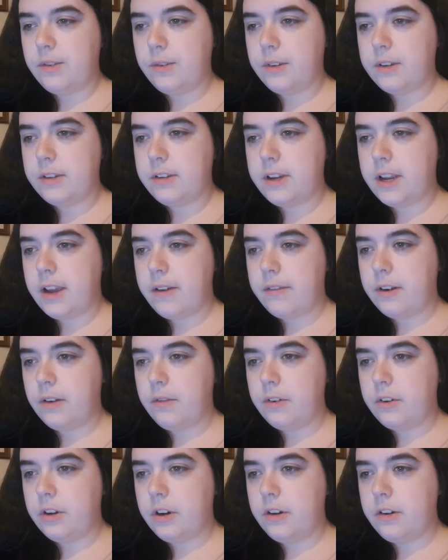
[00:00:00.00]
so that staff can
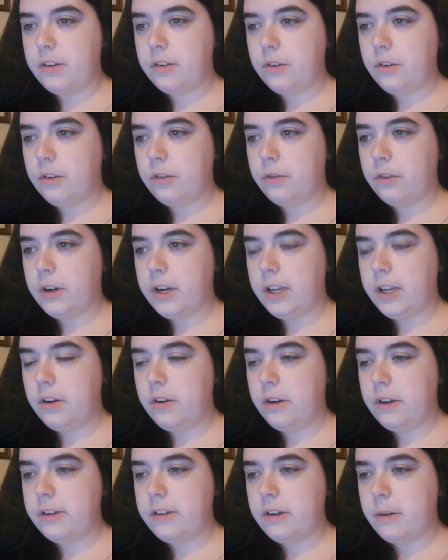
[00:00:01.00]
return to schools for an
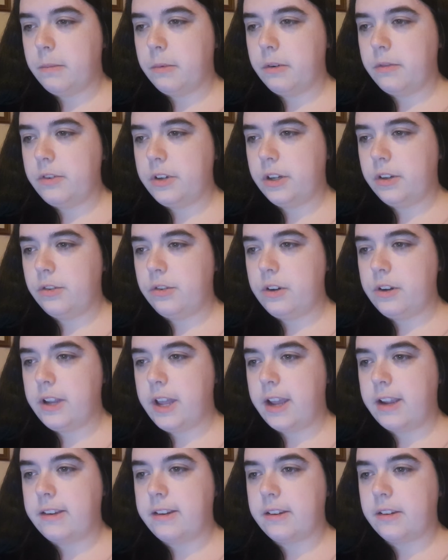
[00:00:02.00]
increased number of children to
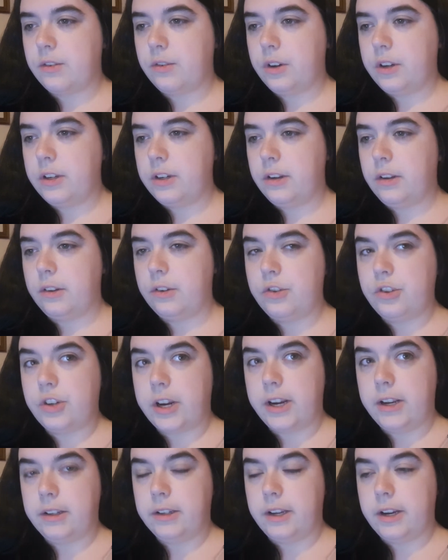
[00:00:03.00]
access critical
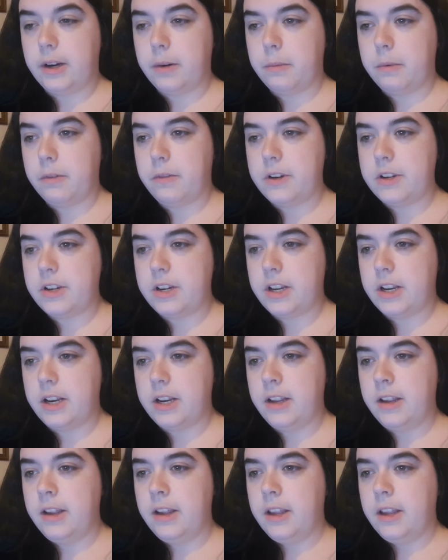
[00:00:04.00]
childcare provision,